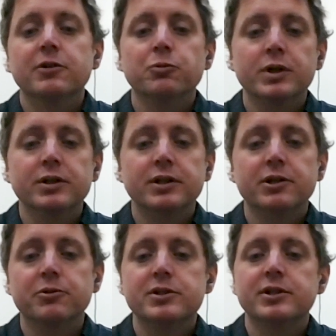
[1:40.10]

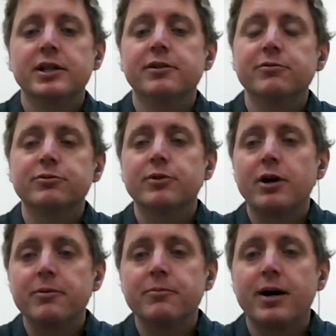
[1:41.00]
really originated
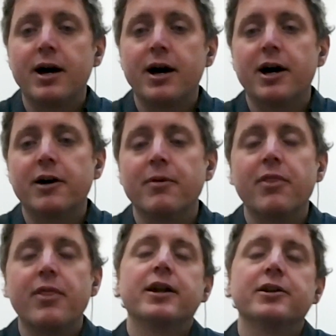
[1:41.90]
from um,
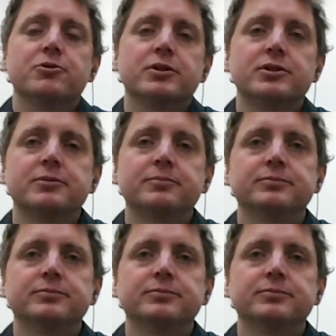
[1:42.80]
that interest.